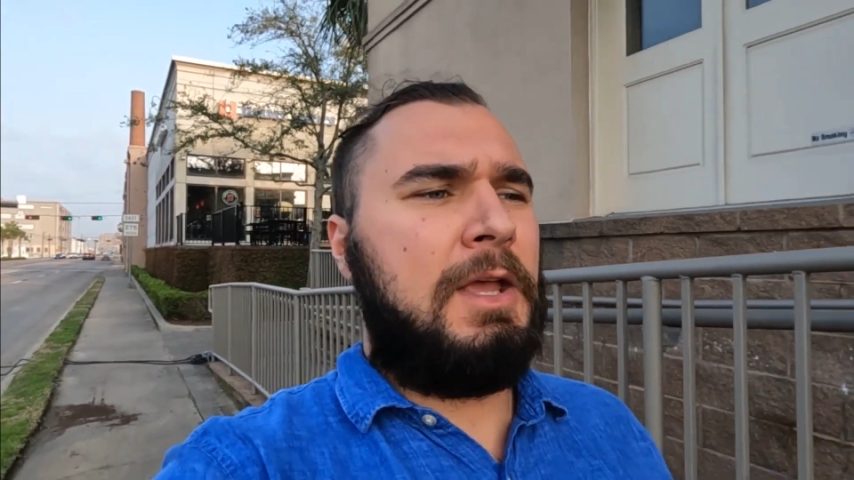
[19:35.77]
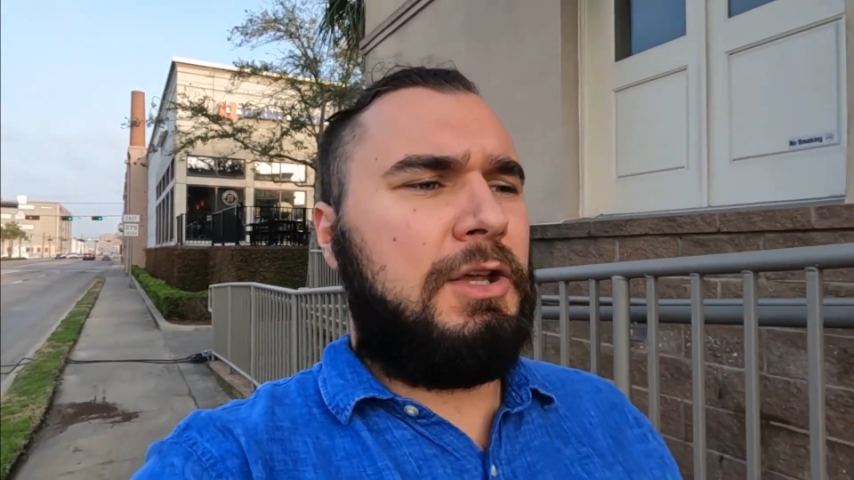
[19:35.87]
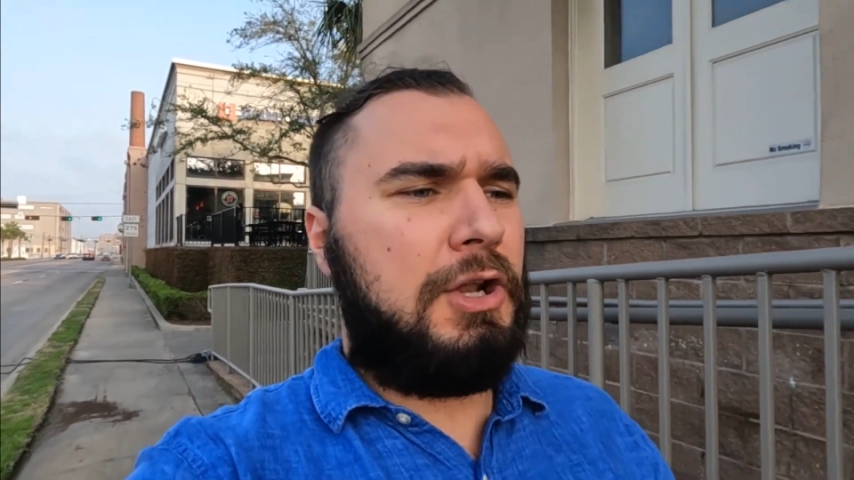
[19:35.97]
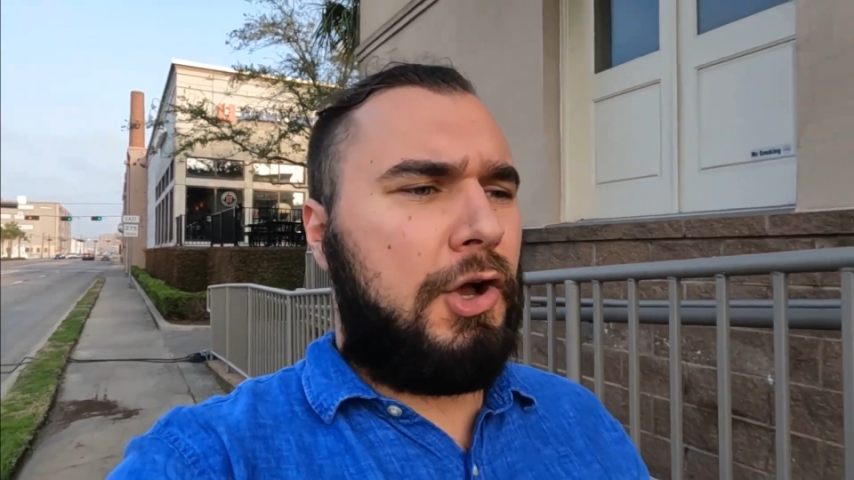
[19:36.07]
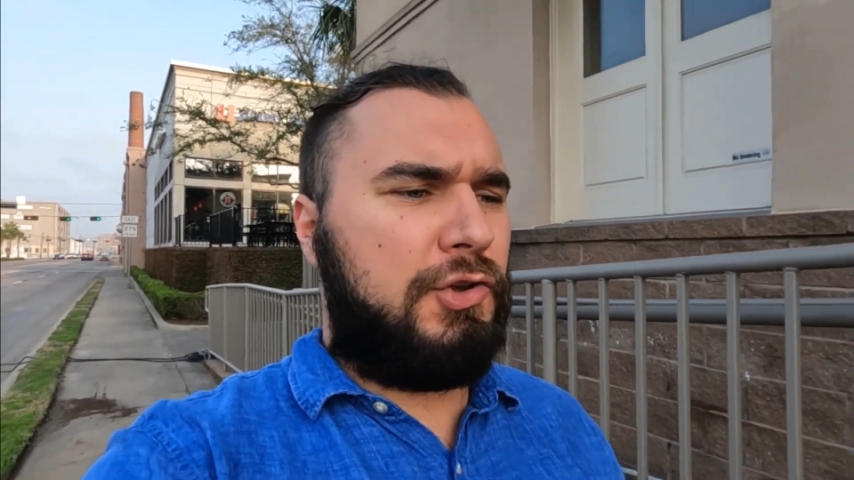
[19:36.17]

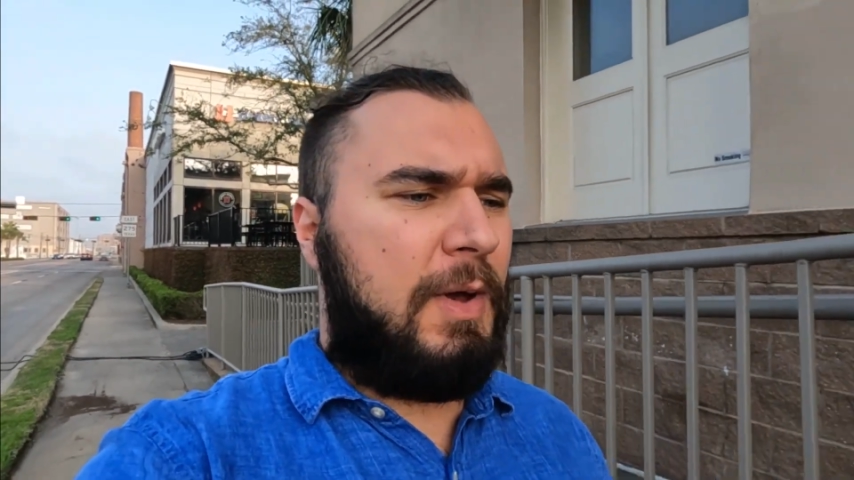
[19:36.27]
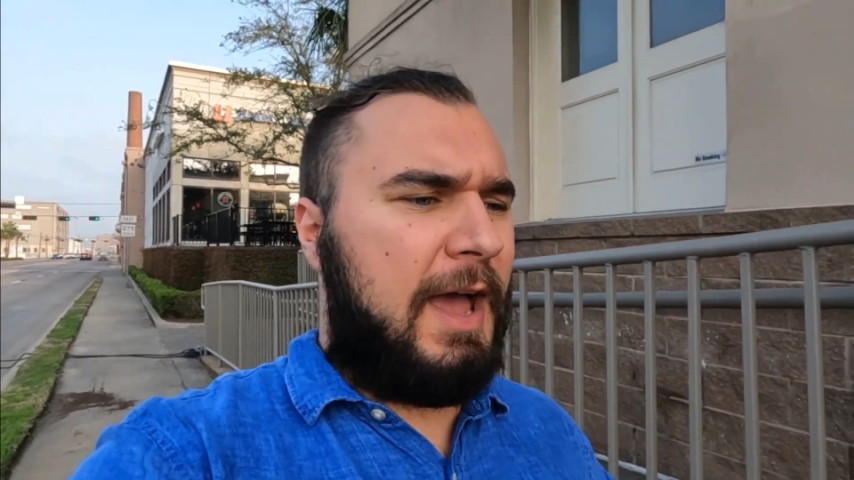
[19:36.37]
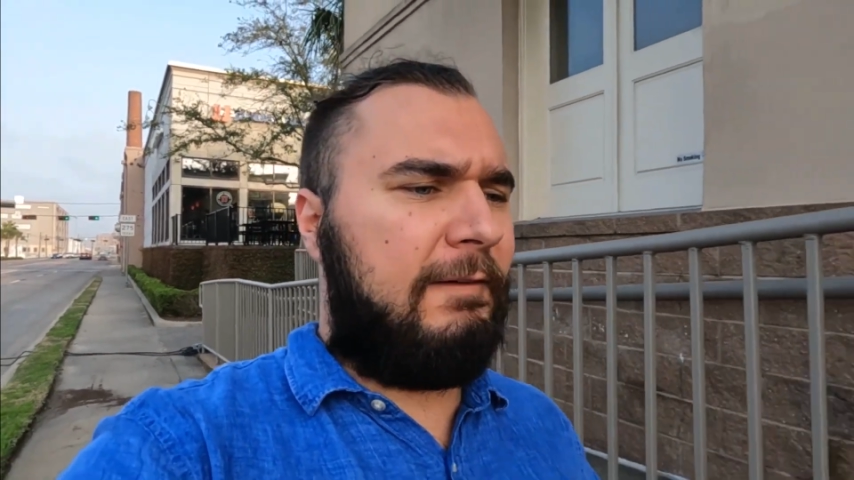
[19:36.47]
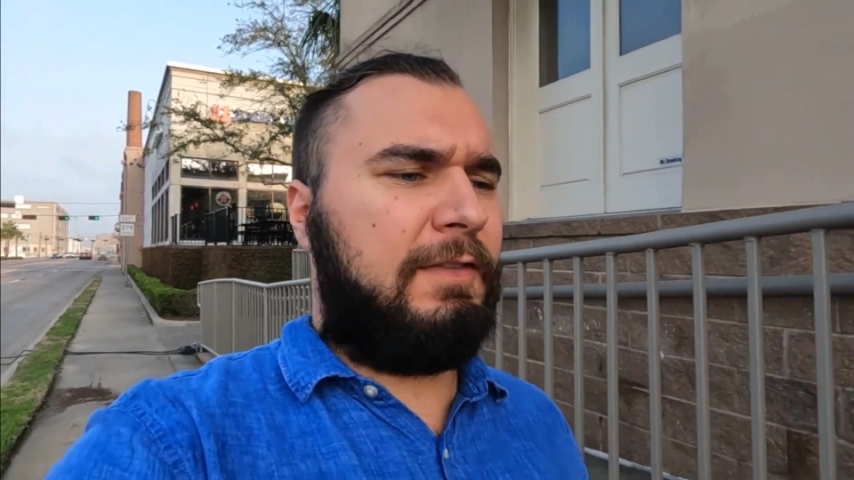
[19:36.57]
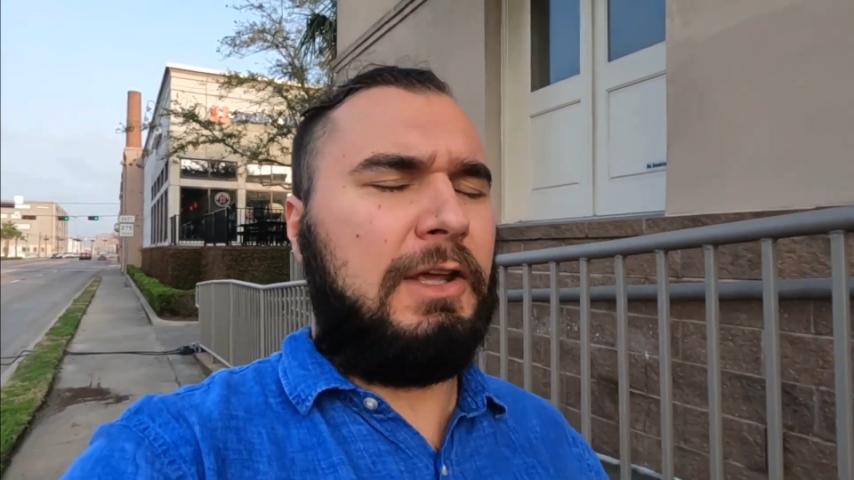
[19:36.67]
You know, you
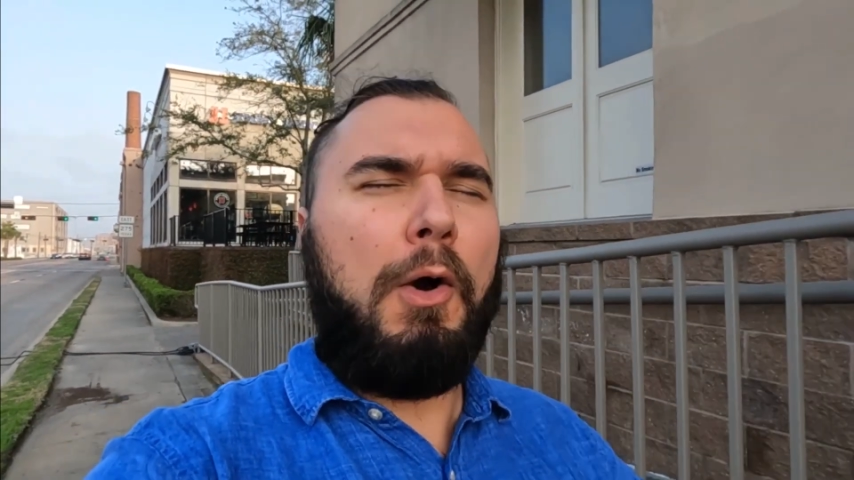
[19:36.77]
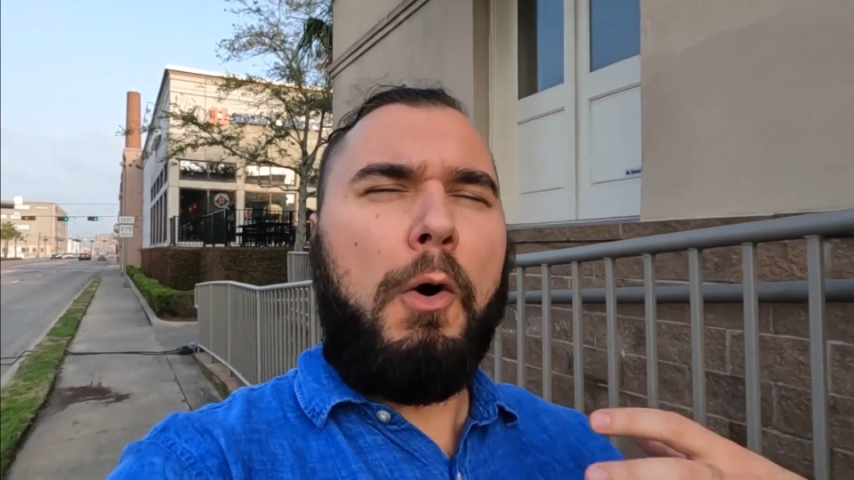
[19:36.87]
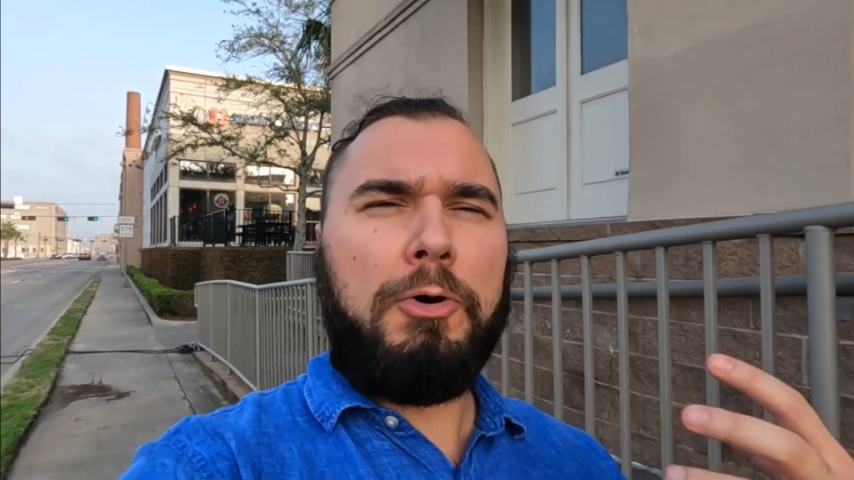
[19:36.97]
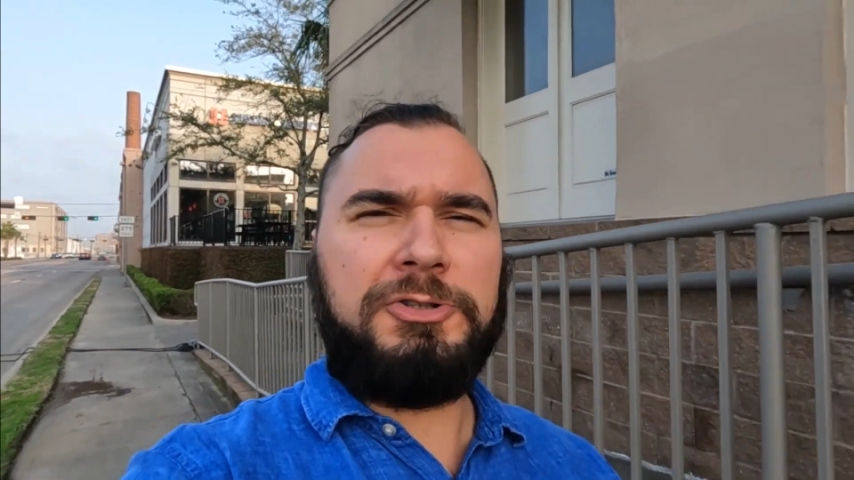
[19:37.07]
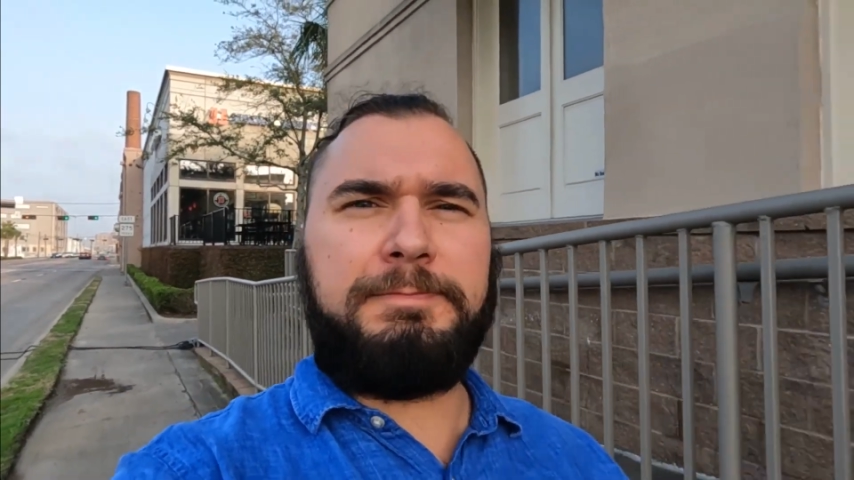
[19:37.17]
have the
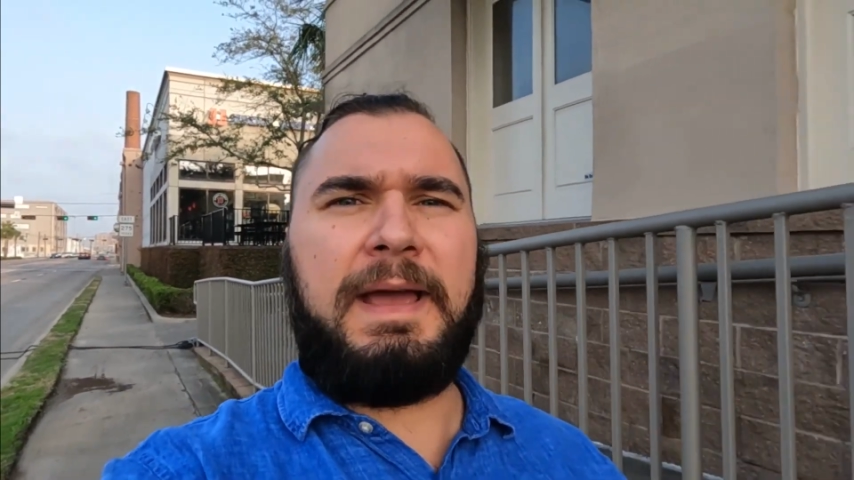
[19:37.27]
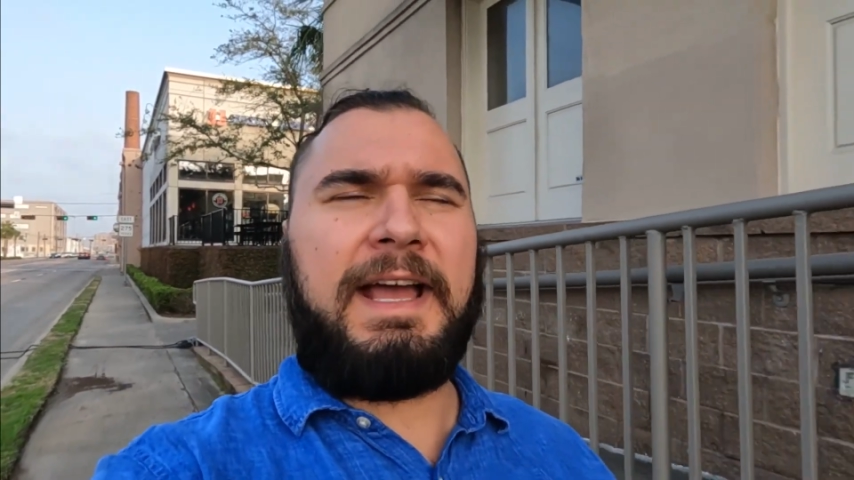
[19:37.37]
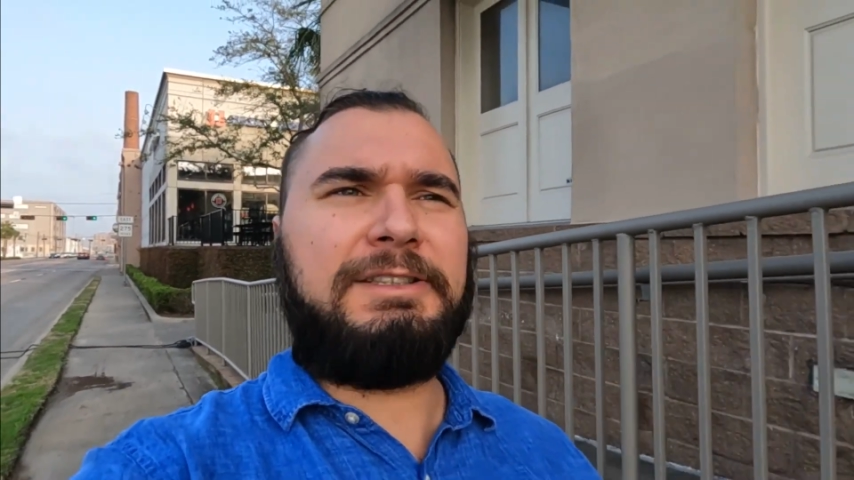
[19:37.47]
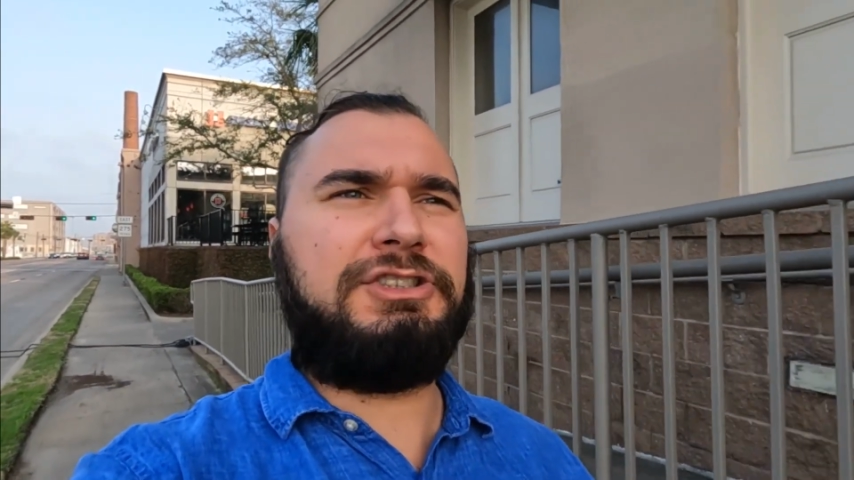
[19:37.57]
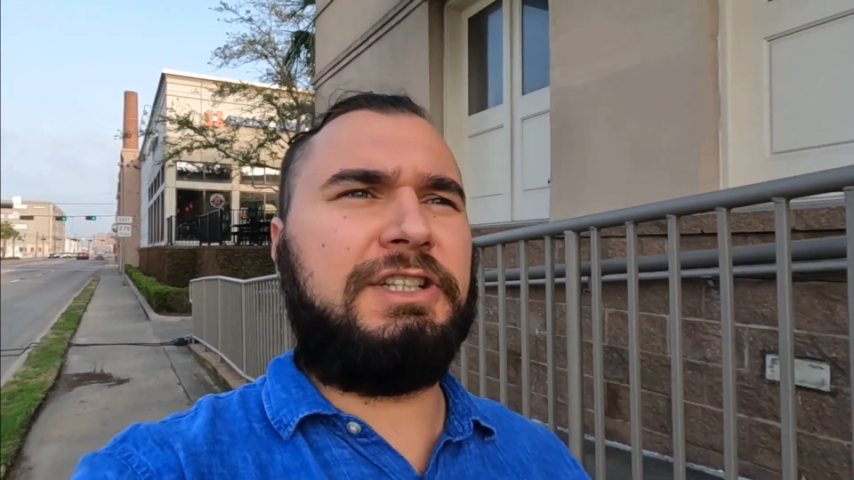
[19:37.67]
old
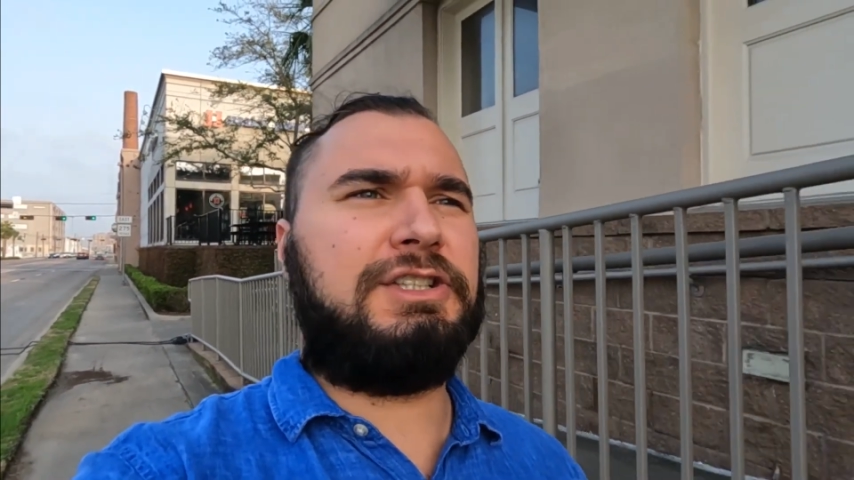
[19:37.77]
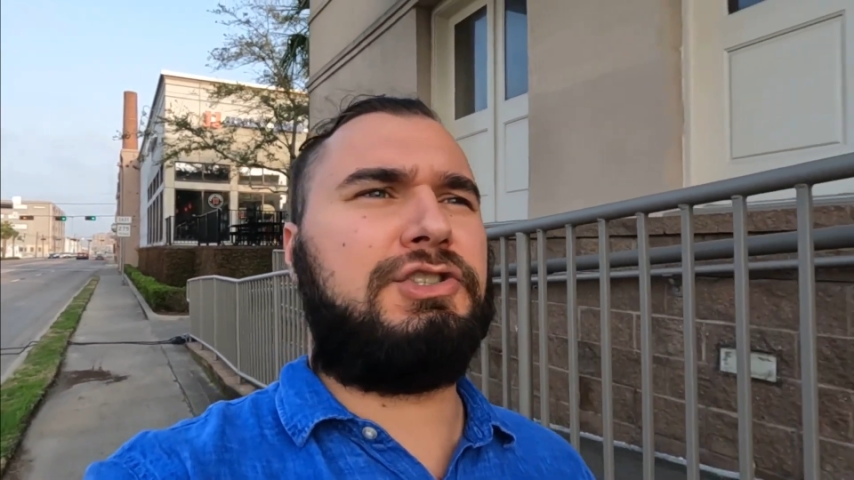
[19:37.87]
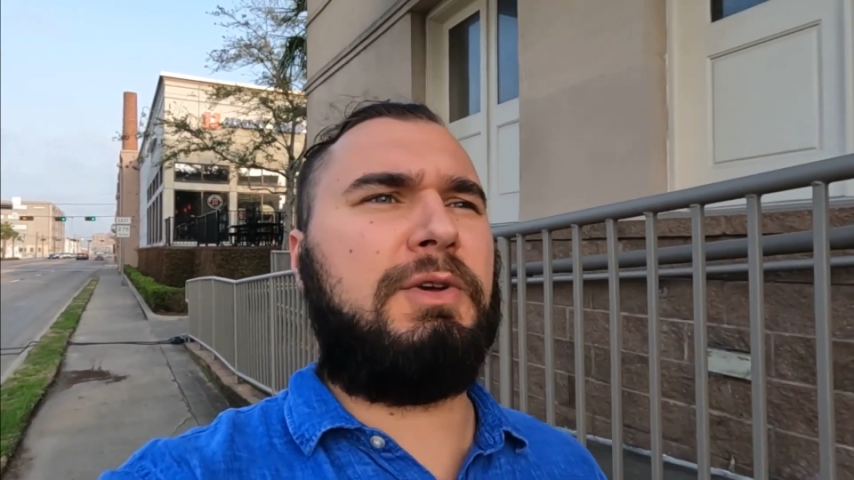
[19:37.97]
mansions,